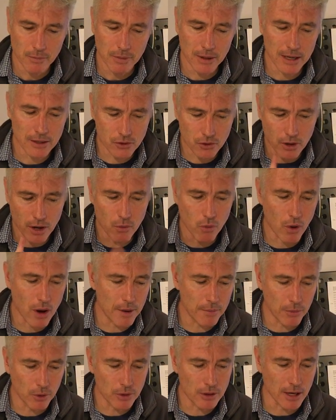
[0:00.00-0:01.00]
let's try
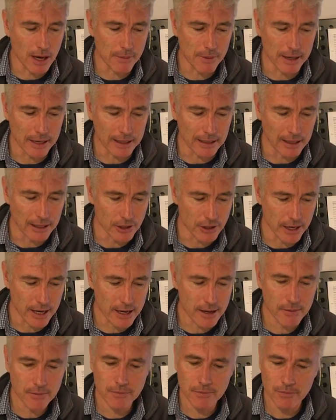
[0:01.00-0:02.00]
one more time in English,
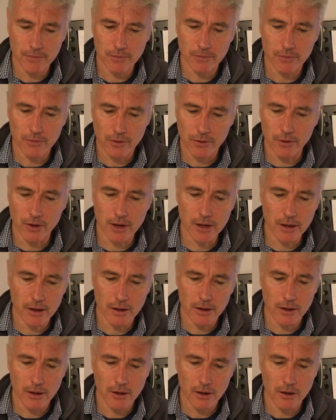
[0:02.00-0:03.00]
eh? 3,
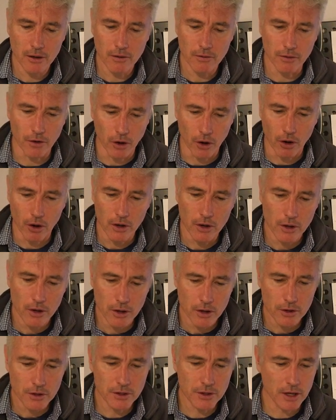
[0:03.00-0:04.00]
4.
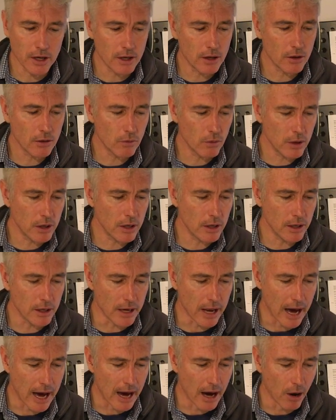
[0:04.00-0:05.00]
Sing we
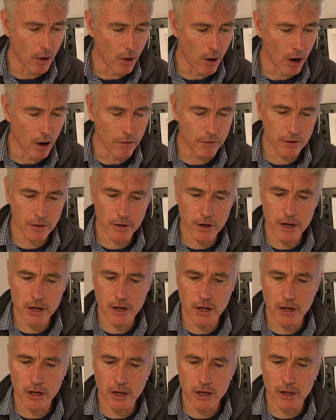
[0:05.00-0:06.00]
now of
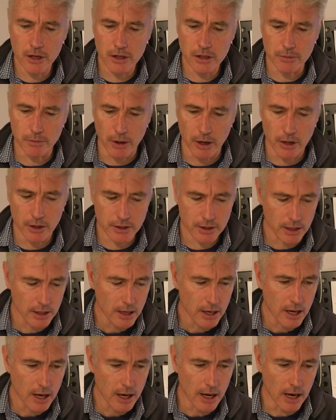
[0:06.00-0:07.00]
Christmas,
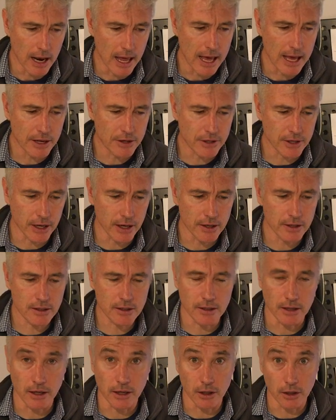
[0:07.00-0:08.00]
let us
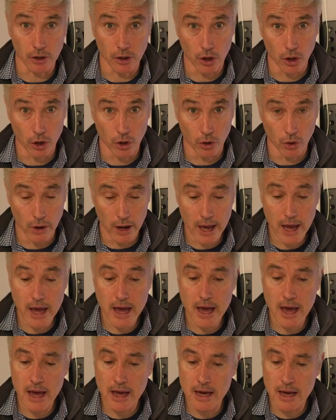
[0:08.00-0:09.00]
sing
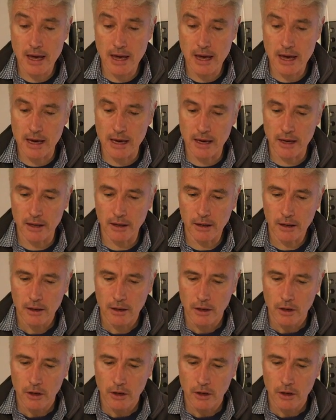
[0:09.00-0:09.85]
Noel.